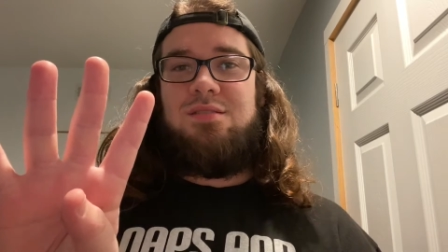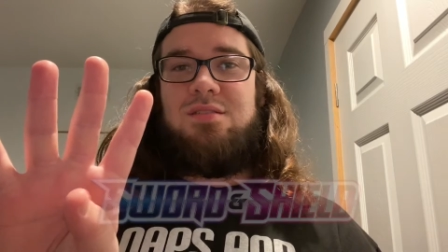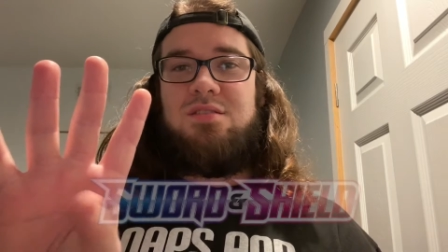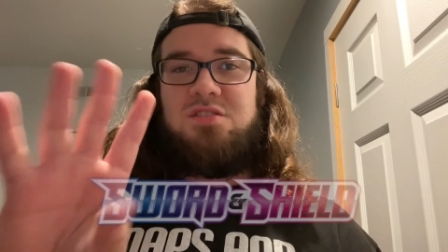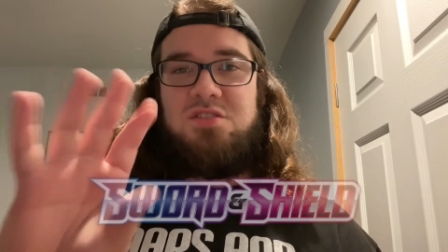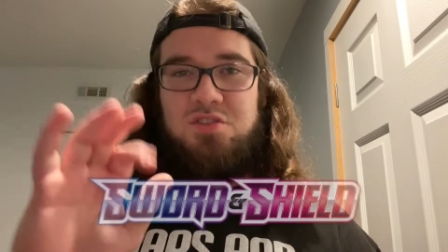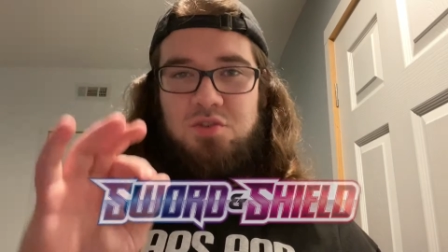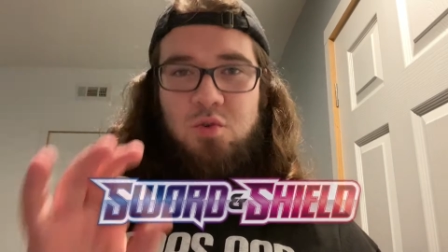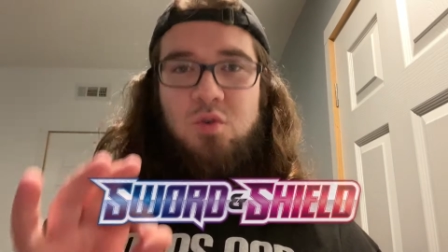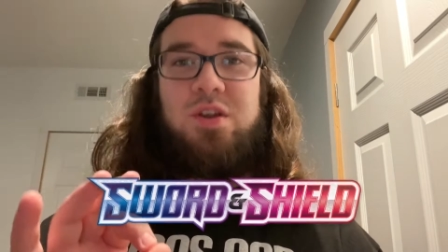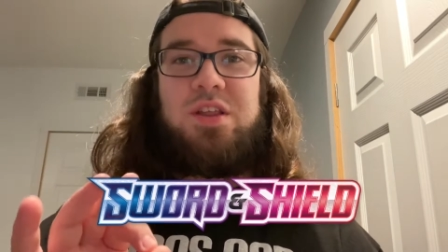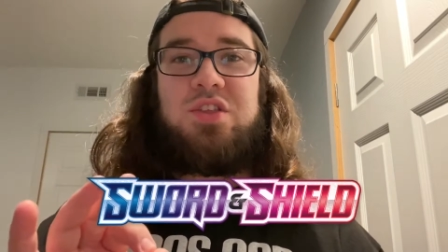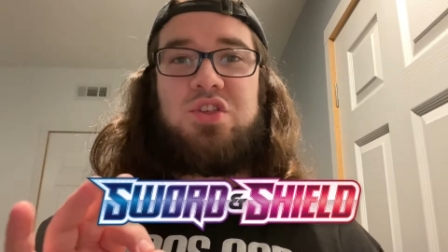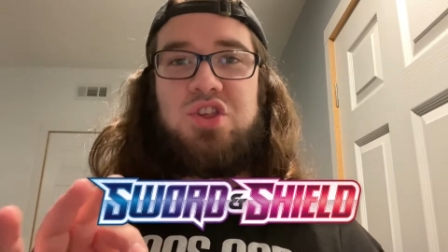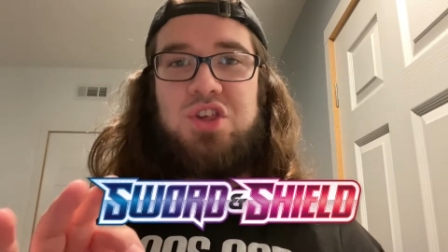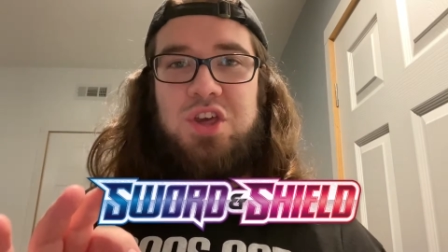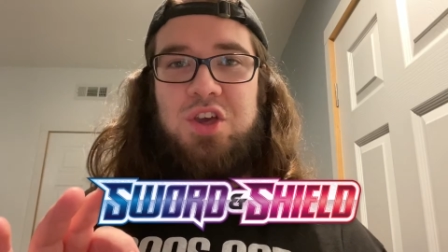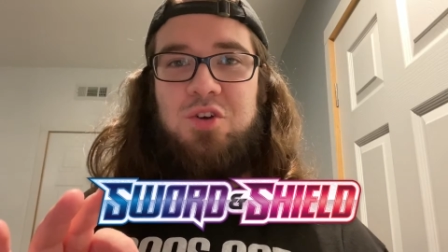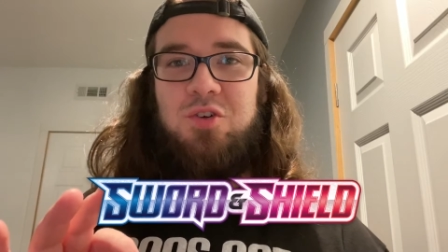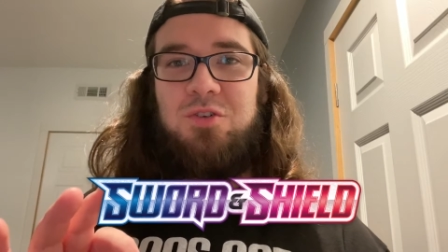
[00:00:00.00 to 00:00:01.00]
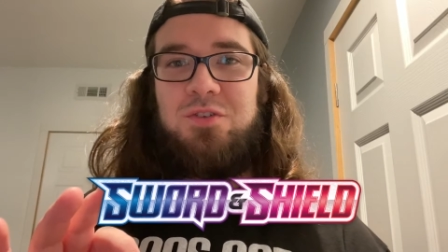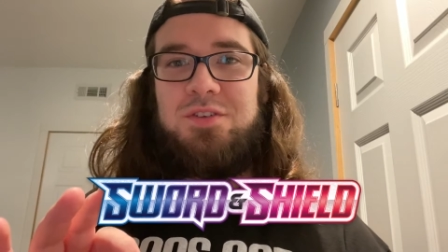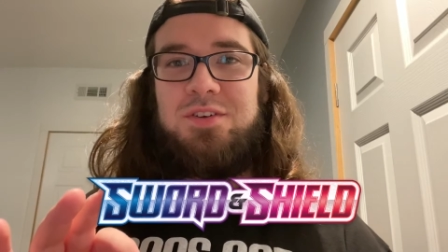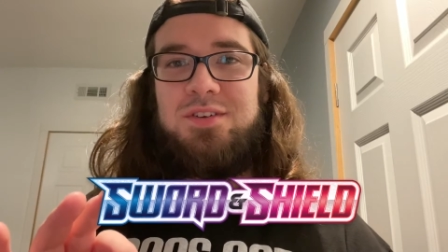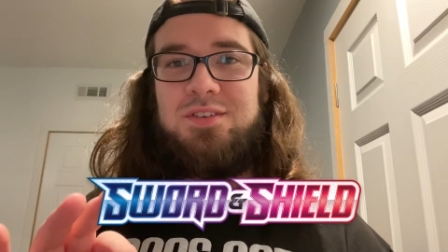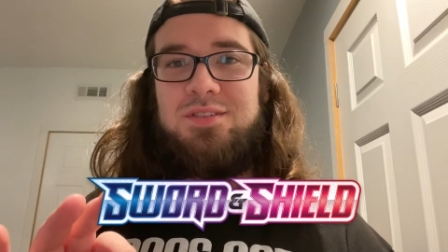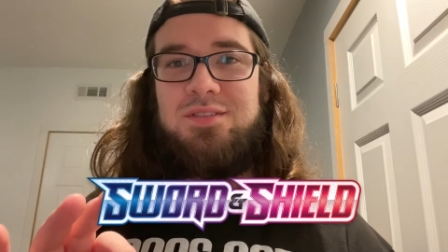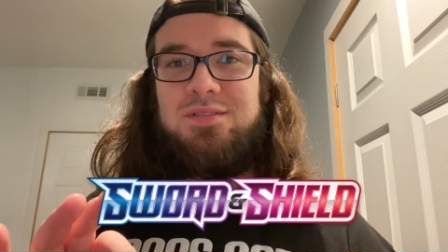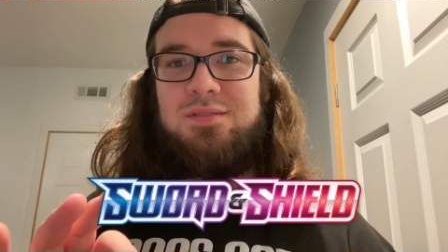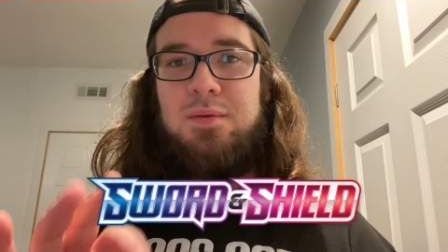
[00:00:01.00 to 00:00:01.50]
Sword and
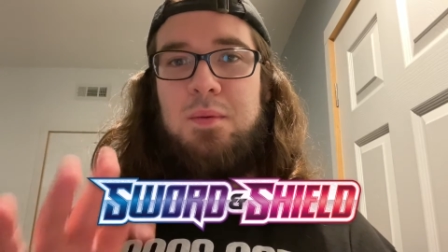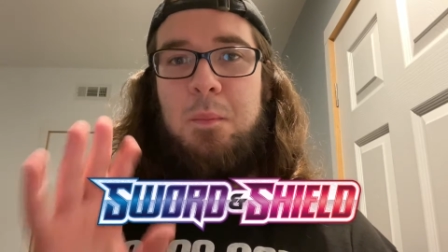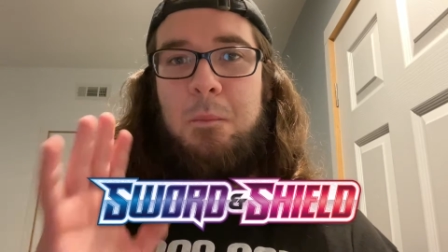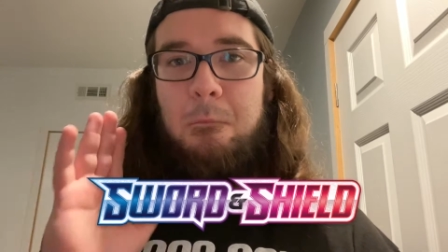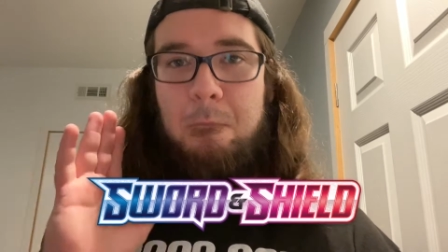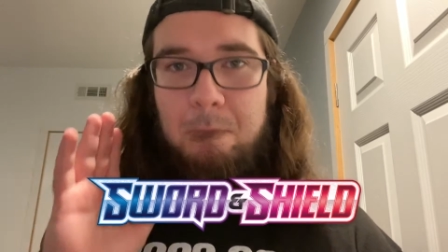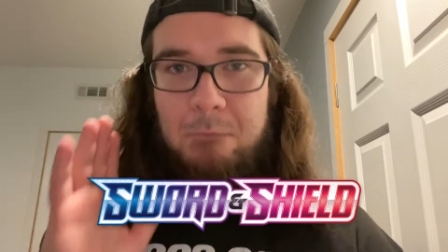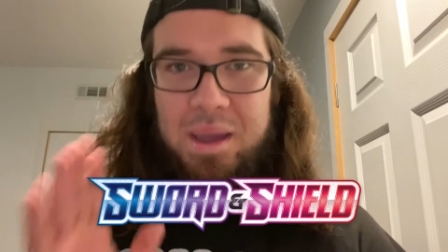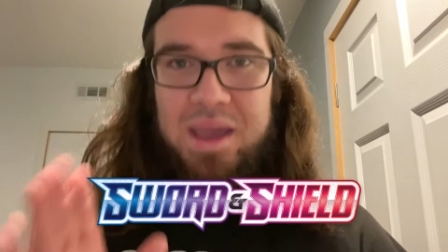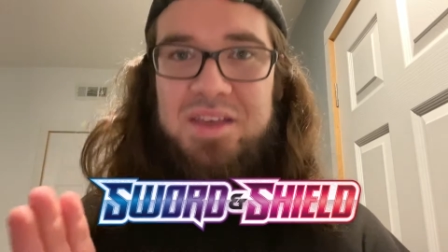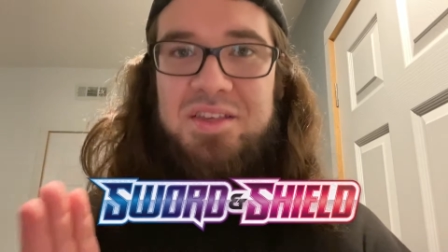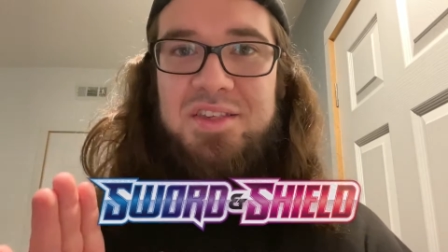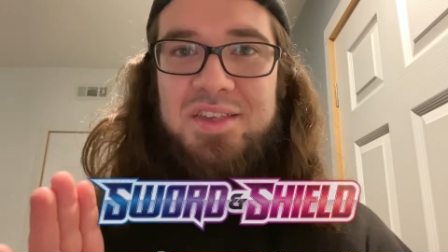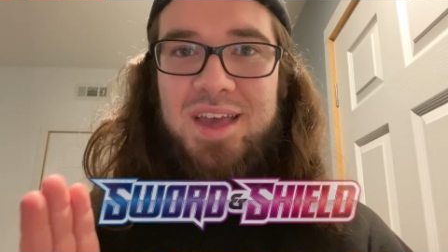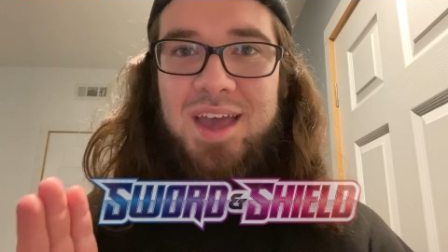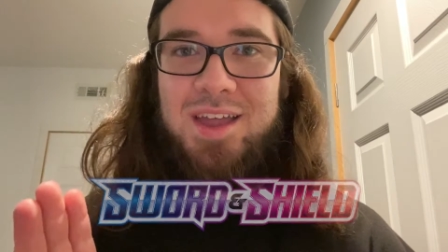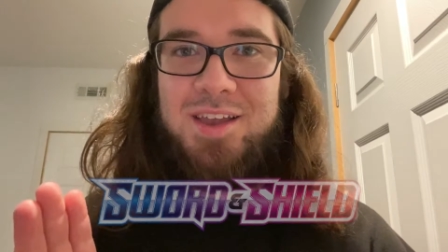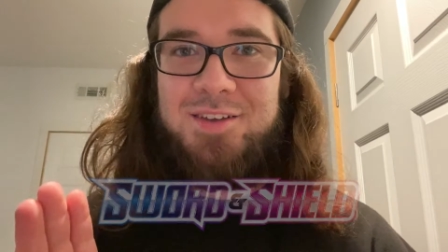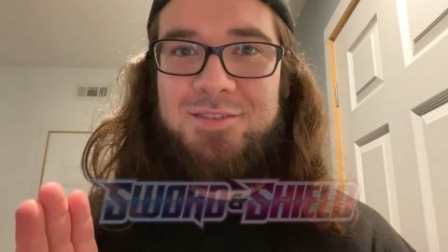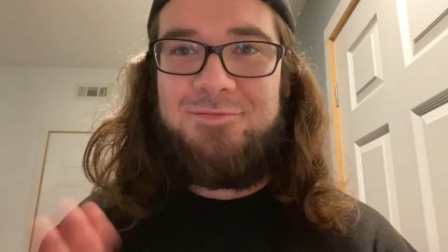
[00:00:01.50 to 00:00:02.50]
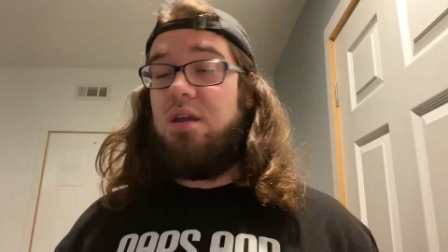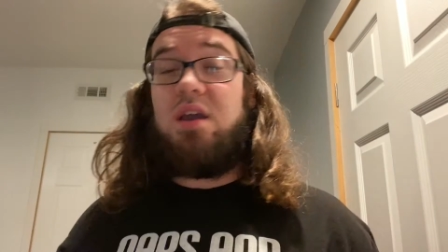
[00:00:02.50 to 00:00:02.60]
Shield base set.